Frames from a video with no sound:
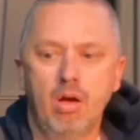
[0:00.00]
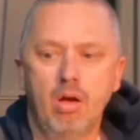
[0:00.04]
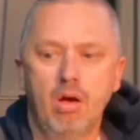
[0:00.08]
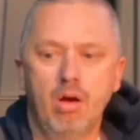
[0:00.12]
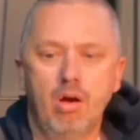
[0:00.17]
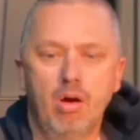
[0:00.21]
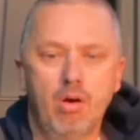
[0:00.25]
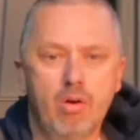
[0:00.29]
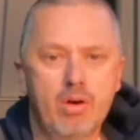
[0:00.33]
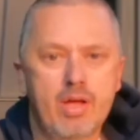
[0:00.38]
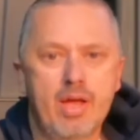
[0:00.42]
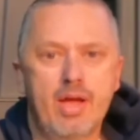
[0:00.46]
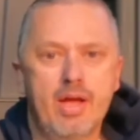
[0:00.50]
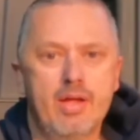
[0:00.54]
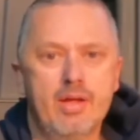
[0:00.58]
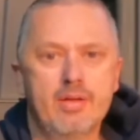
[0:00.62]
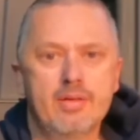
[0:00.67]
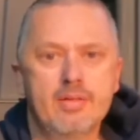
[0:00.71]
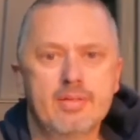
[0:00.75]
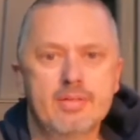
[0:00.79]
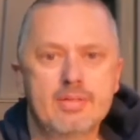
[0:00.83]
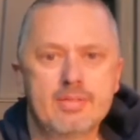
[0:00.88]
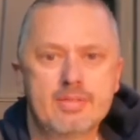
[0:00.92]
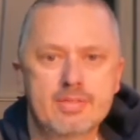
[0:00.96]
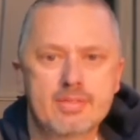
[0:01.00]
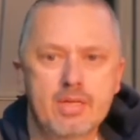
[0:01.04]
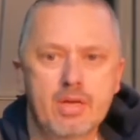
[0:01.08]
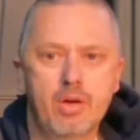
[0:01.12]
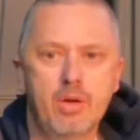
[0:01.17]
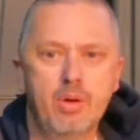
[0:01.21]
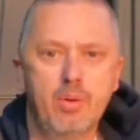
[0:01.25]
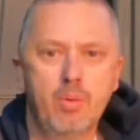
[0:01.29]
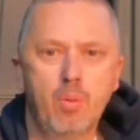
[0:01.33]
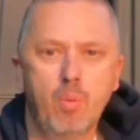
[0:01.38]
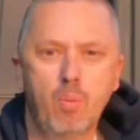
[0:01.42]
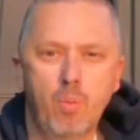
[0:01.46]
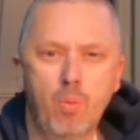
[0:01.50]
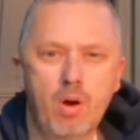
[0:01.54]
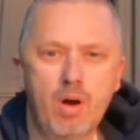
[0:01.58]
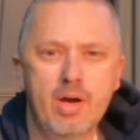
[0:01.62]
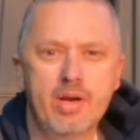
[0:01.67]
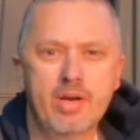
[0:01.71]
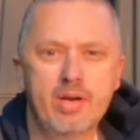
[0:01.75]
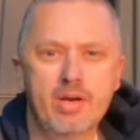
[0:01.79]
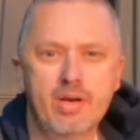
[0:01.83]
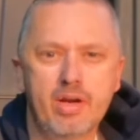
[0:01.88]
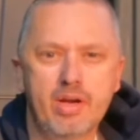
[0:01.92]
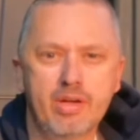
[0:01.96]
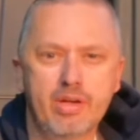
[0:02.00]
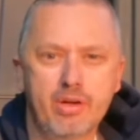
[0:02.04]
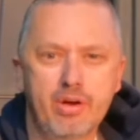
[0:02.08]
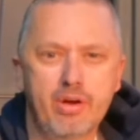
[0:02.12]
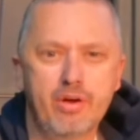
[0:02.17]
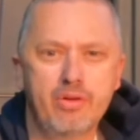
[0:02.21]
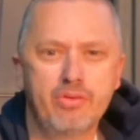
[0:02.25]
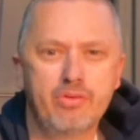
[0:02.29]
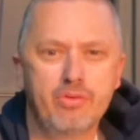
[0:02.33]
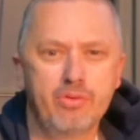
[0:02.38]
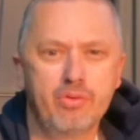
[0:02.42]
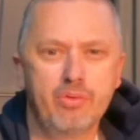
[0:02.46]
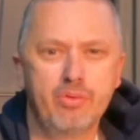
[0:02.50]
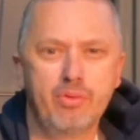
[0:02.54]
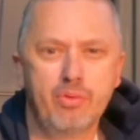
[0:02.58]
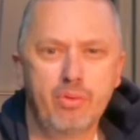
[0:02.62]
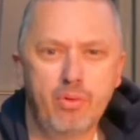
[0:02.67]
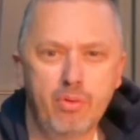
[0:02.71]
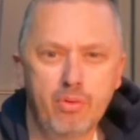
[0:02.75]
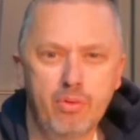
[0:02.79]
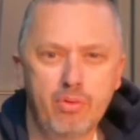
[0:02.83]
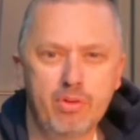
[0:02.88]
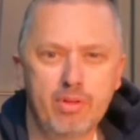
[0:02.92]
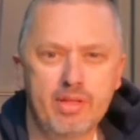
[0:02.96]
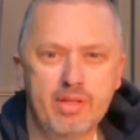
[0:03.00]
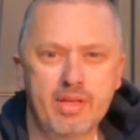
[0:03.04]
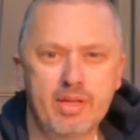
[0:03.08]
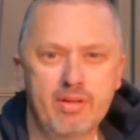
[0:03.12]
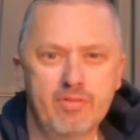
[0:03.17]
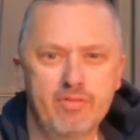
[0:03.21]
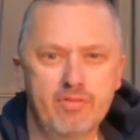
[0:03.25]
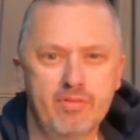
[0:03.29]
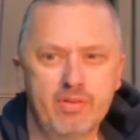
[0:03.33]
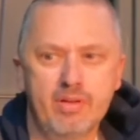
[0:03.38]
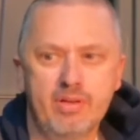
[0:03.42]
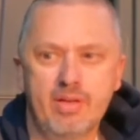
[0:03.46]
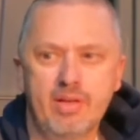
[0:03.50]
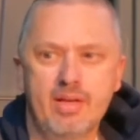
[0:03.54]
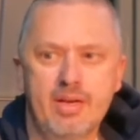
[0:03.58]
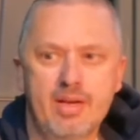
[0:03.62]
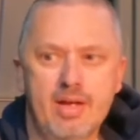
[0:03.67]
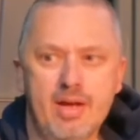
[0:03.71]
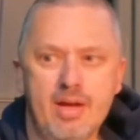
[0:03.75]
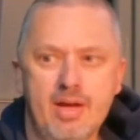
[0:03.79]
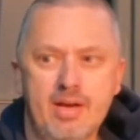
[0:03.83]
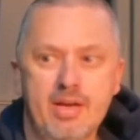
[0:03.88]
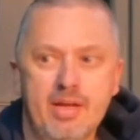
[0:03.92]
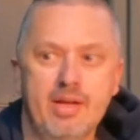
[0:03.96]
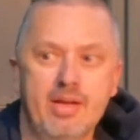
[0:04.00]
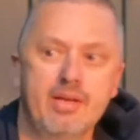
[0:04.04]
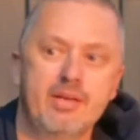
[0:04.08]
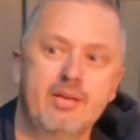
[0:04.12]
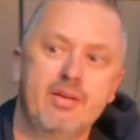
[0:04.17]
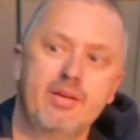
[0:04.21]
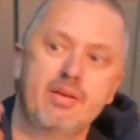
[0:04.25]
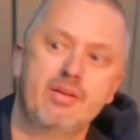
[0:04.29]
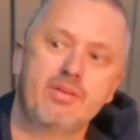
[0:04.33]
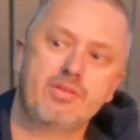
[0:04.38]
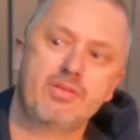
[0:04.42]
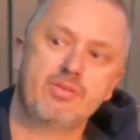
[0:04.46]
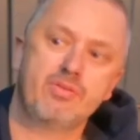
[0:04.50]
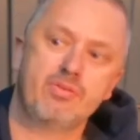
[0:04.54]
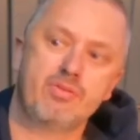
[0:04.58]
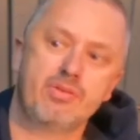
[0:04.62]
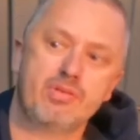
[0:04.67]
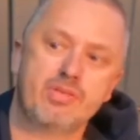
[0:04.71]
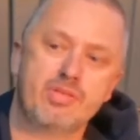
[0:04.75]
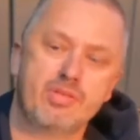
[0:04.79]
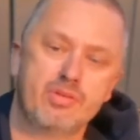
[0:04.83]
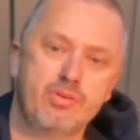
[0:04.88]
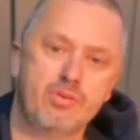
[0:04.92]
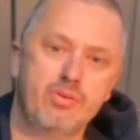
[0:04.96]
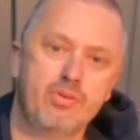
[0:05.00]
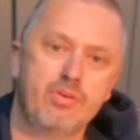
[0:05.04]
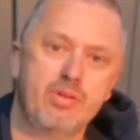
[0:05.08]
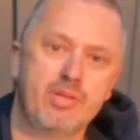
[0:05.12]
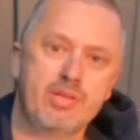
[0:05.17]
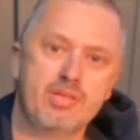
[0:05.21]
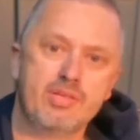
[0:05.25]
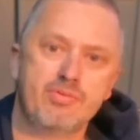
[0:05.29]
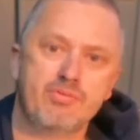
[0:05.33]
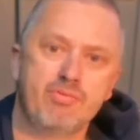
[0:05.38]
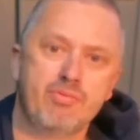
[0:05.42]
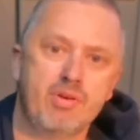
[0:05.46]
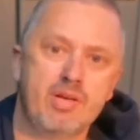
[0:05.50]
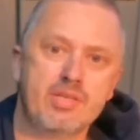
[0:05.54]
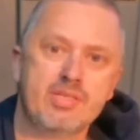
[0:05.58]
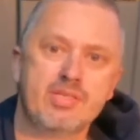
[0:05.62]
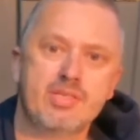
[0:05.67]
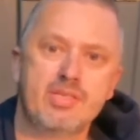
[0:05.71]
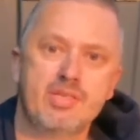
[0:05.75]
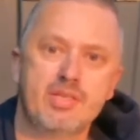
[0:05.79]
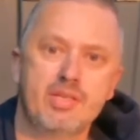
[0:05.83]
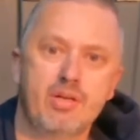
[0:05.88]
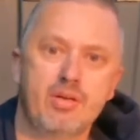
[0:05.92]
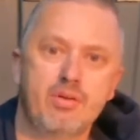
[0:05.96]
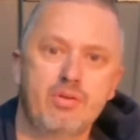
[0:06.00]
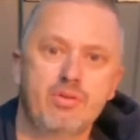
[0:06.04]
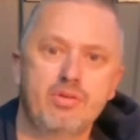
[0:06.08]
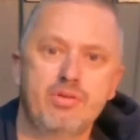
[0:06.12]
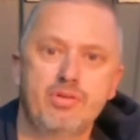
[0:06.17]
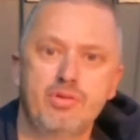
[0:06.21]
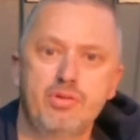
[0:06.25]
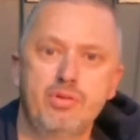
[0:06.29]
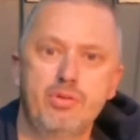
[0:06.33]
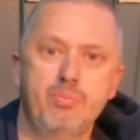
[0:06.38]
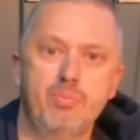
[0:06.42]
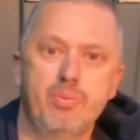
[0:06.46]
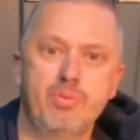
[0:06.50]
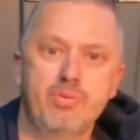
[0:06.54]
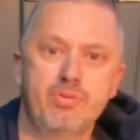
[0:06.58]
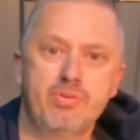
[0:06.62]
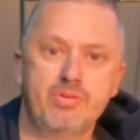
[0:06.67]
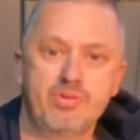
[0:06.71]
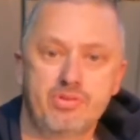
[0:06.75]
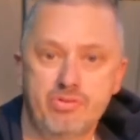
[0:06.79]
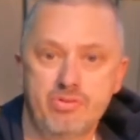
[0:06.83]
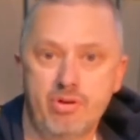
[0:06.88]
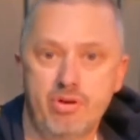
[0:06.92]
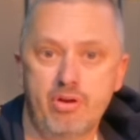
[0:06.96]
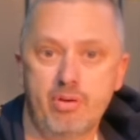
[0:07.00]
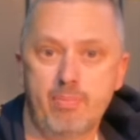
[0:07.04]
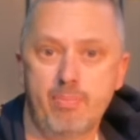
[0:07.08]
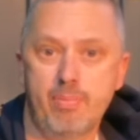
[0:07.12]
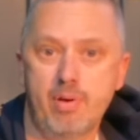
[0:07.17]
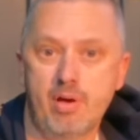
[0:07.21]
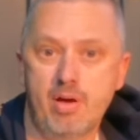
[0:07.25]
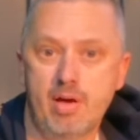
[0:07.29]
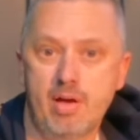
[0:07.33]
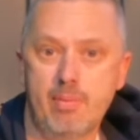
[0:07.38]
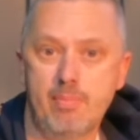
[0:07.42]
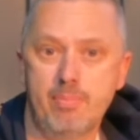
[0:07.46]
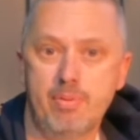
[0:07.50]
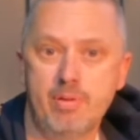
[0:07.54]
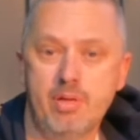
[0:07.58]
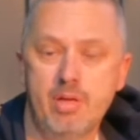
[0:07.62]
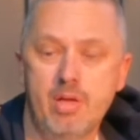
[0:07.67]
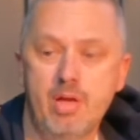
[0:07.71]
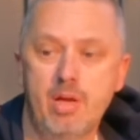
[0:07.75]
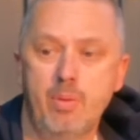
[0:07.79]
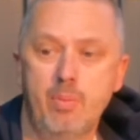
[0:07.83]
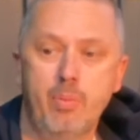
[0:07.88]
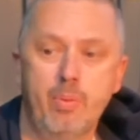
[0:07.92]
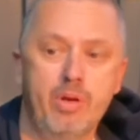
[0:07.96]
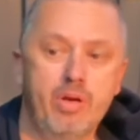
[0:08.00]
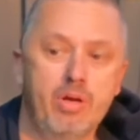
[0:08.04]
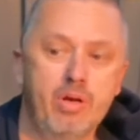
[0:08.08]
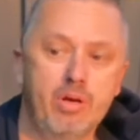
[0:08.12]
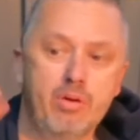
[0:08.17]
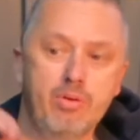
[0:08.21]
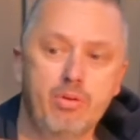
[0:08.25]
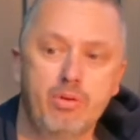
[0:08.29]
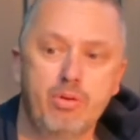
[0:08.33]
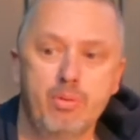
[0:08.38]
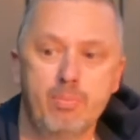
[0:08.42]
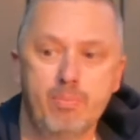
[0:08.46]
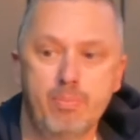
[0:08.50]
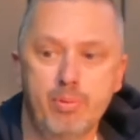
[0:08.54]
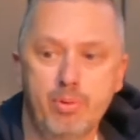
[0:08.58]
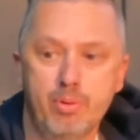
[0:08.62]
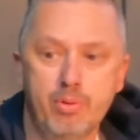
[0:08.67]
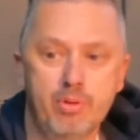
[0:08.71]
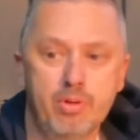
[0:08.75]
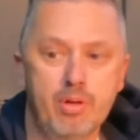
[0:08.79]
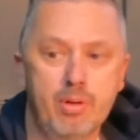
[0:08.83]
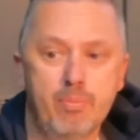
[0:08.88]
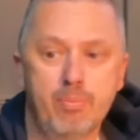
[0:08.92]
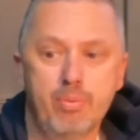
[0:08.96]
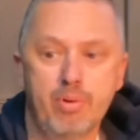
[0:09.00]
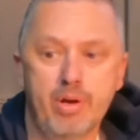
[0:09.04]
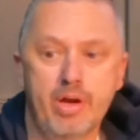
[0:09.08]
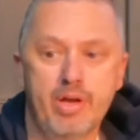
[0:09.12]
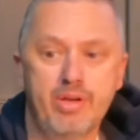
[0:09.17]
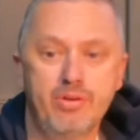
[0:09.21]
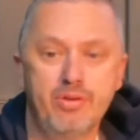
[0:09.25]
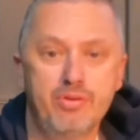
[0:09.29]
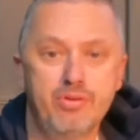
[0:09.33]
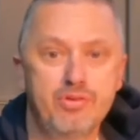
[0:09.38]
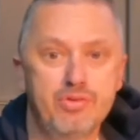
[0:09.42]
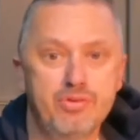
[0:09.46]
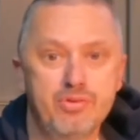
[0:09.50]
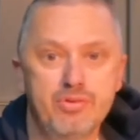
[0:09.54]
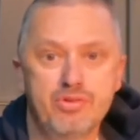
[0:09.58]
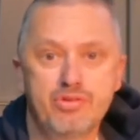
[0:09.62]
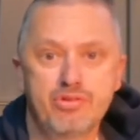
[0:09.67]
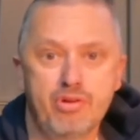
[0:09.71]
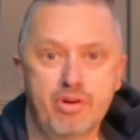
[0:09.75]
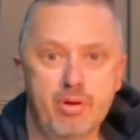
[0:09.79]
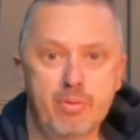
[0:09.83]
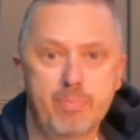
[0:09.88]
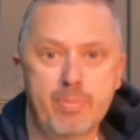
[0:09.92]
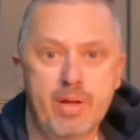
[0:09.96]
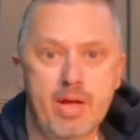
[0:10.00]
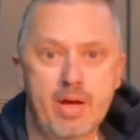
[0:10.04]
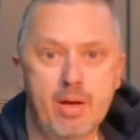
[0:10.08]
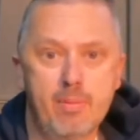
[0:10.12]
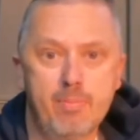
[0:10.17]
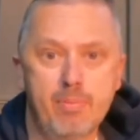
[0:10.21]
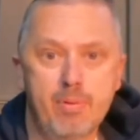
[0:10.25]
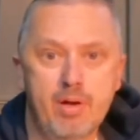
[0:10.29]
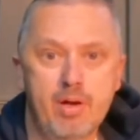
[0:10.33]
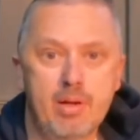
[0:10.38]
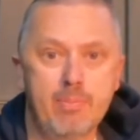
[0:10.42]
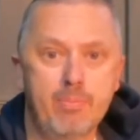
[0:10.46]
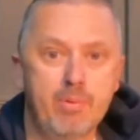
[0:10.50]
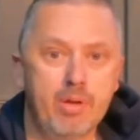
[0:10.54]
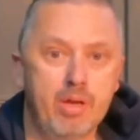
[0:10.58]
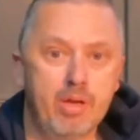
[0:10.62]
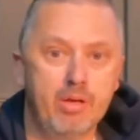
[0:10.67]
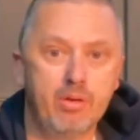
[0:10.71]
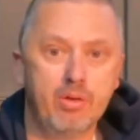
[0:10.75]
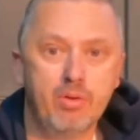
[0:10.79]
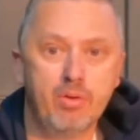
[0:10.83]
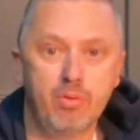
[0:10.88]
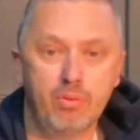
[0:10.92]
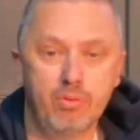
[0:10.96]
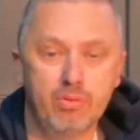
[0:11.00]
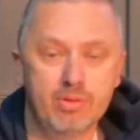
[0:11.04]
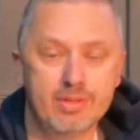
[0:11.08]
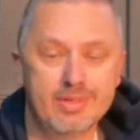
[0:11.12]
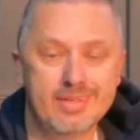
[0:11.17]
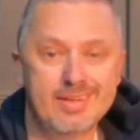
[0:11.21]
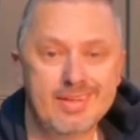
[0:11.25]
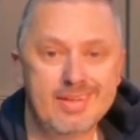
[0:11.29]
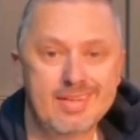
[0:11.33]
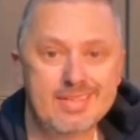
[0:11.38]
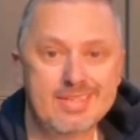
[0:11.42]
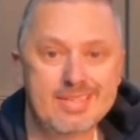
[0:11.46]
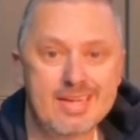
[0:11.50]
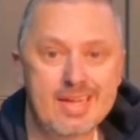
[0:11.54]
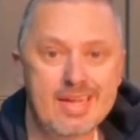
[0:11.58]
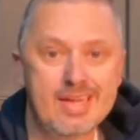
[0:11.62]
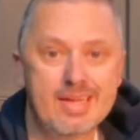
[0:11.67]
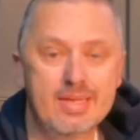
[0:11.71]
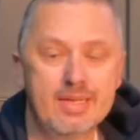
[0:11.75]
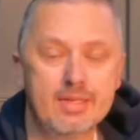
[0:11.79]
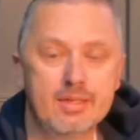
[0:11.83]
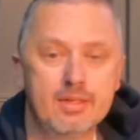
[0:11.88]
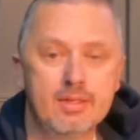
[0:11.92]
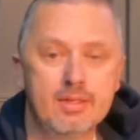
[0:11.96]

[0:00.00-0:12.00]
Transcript: Okay, so why did I go to all the effort and heartache to restore this rusty old 2-stroke pipe when I could have bought a brand new 2-stroke power pipe and called it a day?